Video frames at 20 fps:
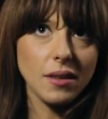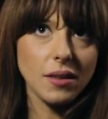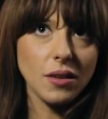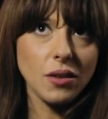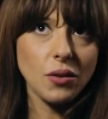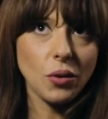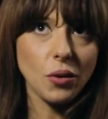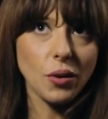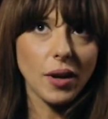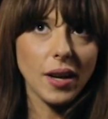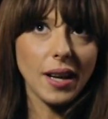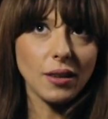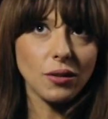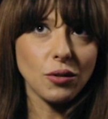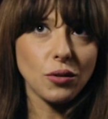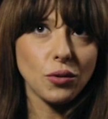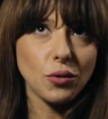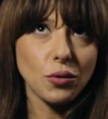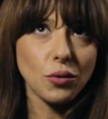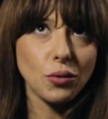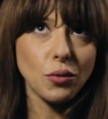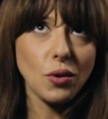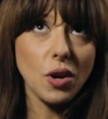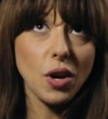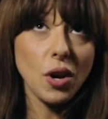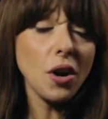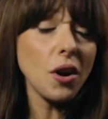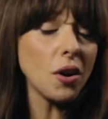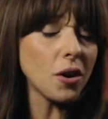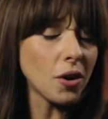you know, get to
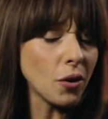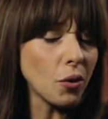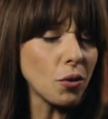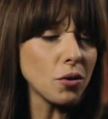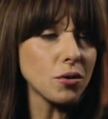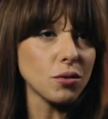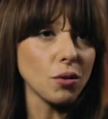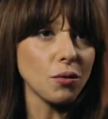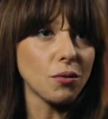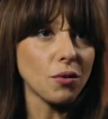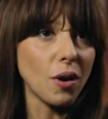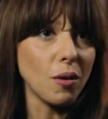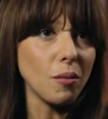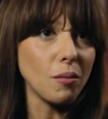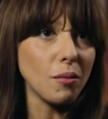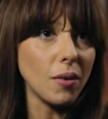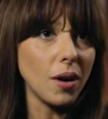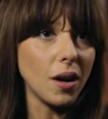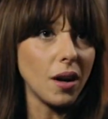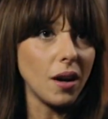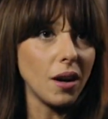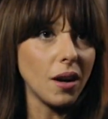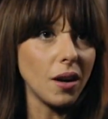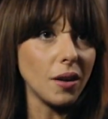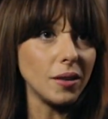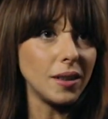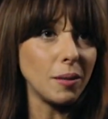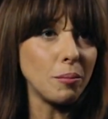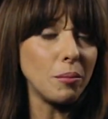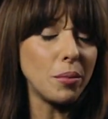learn also from
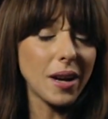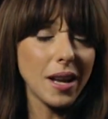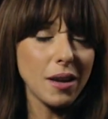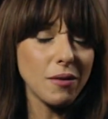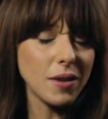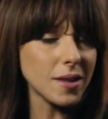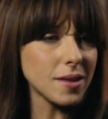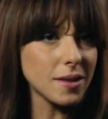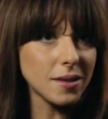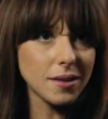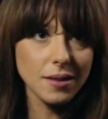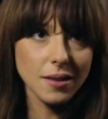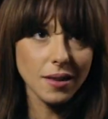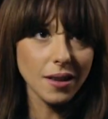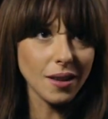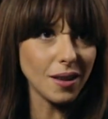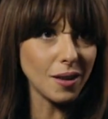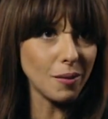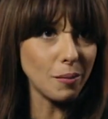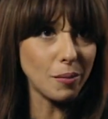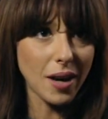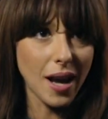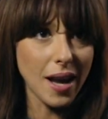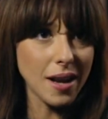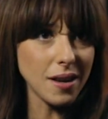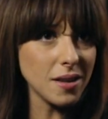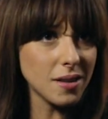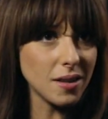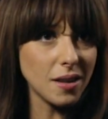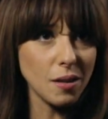the bravest
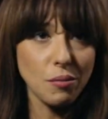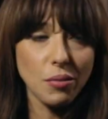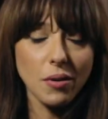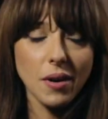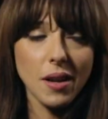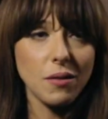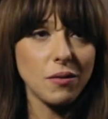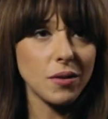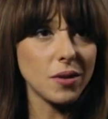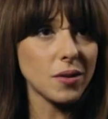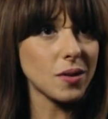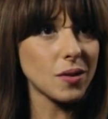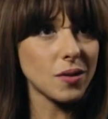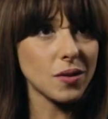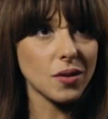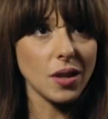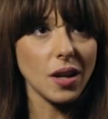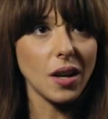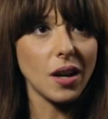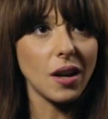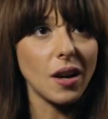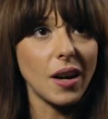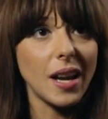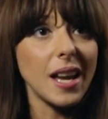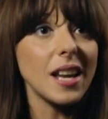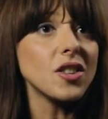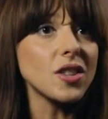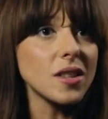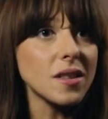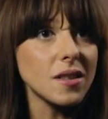brands, the bravest
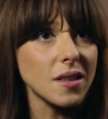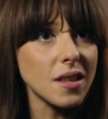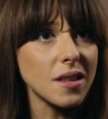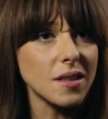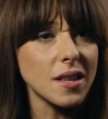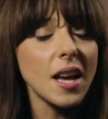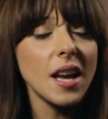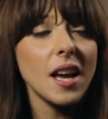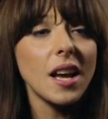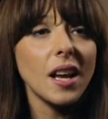agencies,